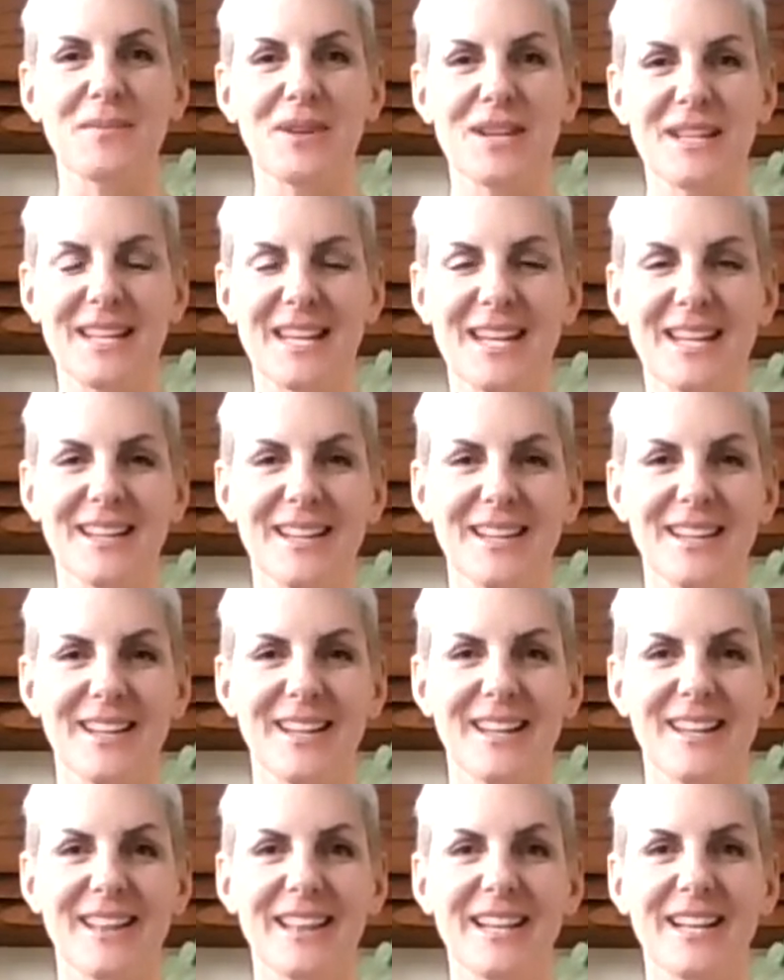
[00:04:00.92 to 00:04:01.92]
breathing
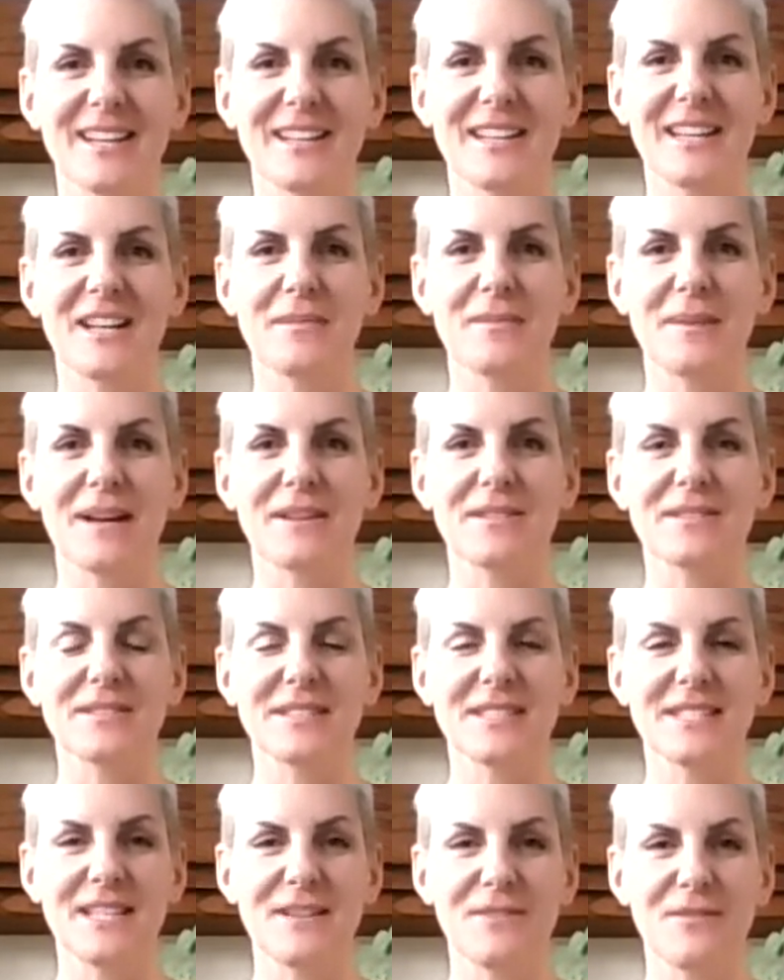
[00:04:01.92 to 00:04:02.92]
and learning about
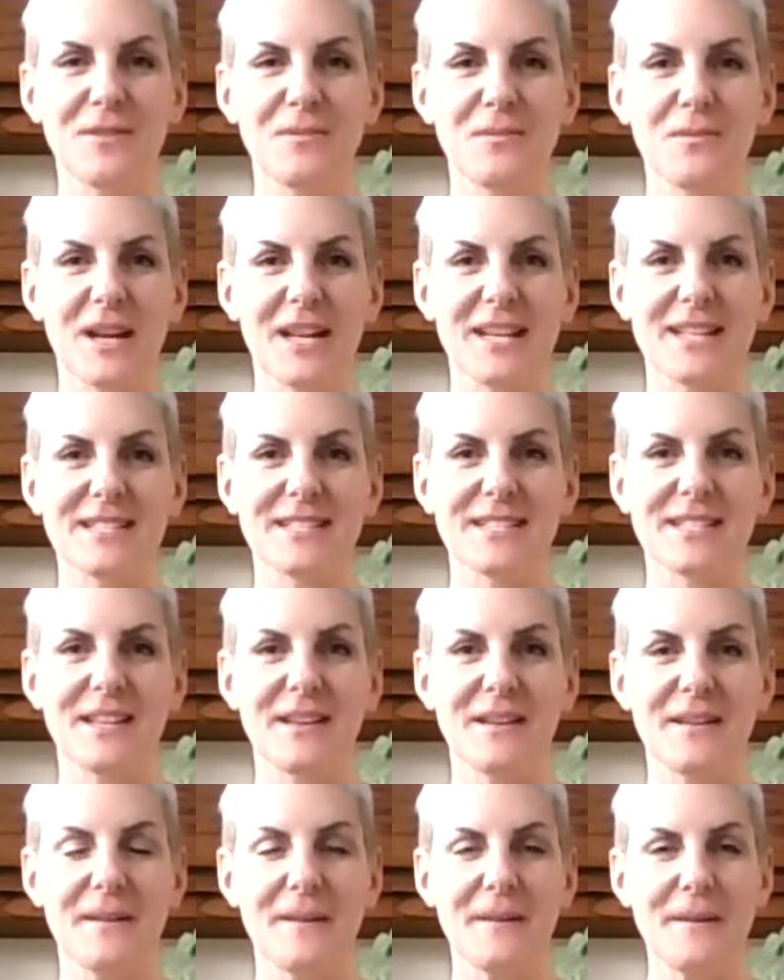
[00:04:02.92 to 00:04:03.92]
different ways
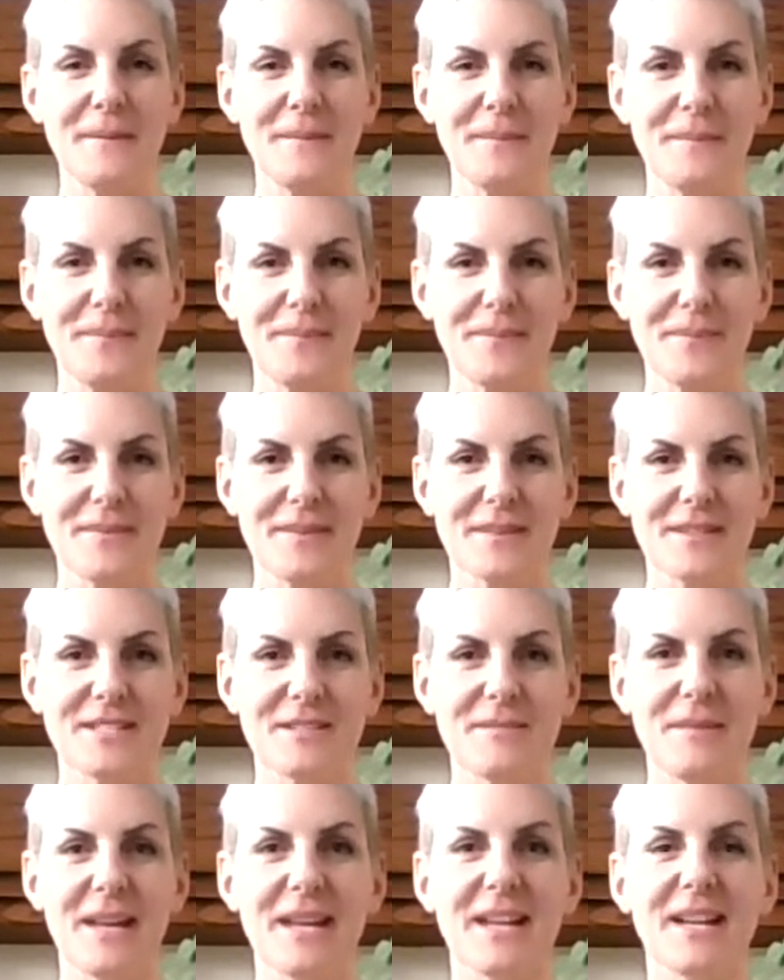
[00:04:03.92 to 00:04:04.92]

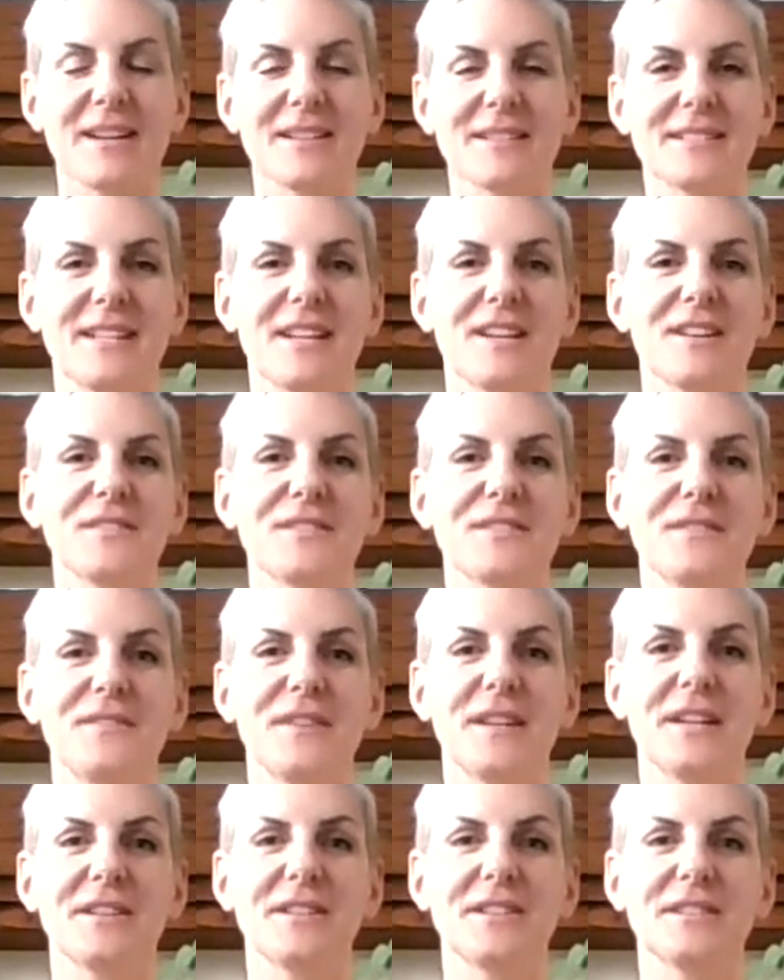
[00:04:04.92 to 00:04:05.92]
to make ourselves
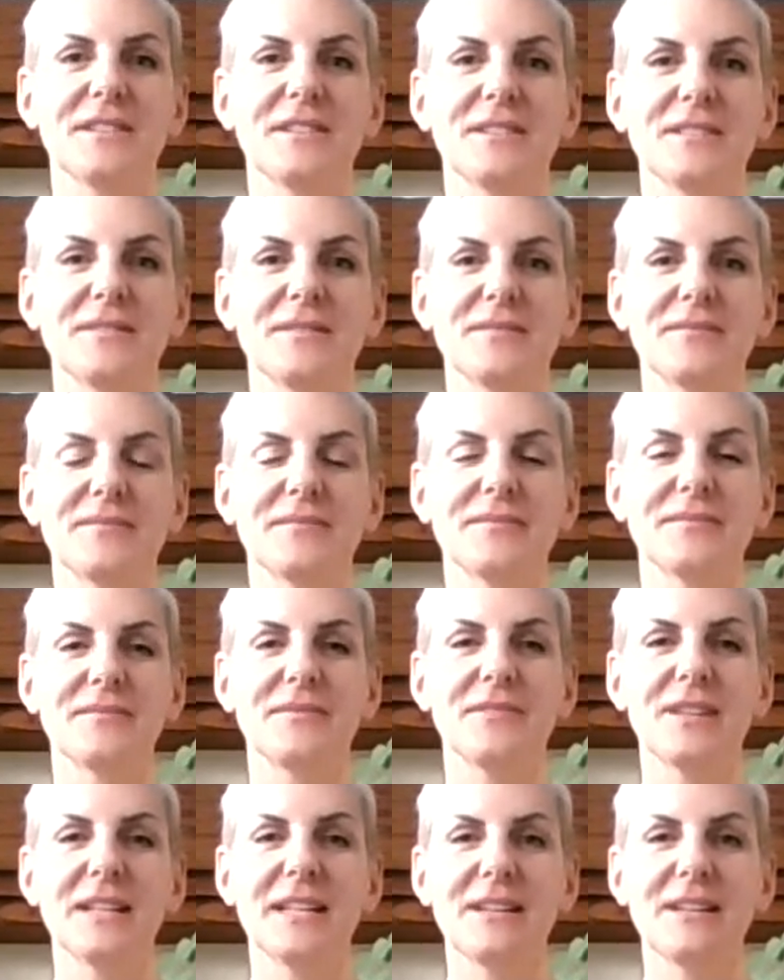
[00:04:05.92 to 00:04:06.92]
feel
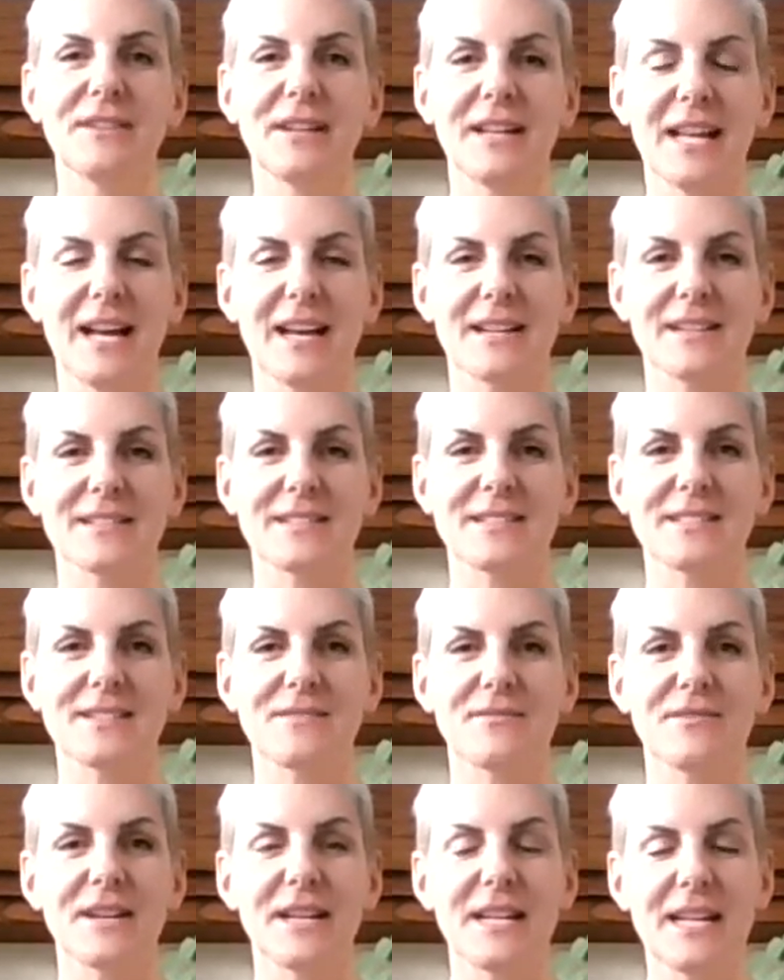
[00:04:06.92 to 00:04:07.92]
really relaxed,
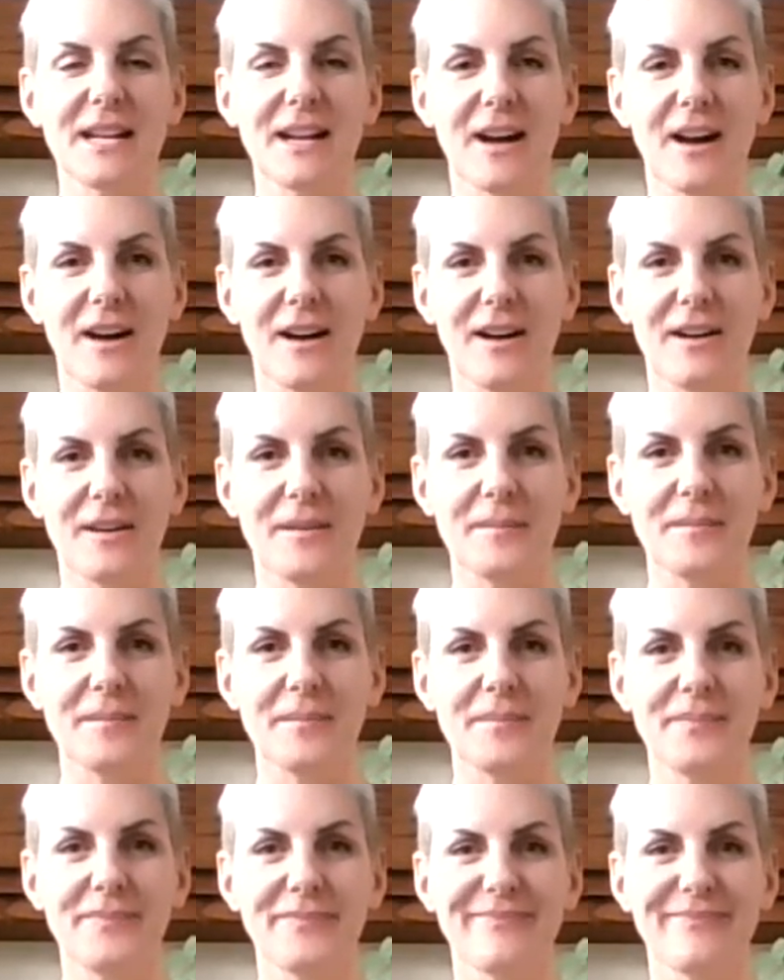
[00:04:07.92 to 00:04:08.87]
really calm.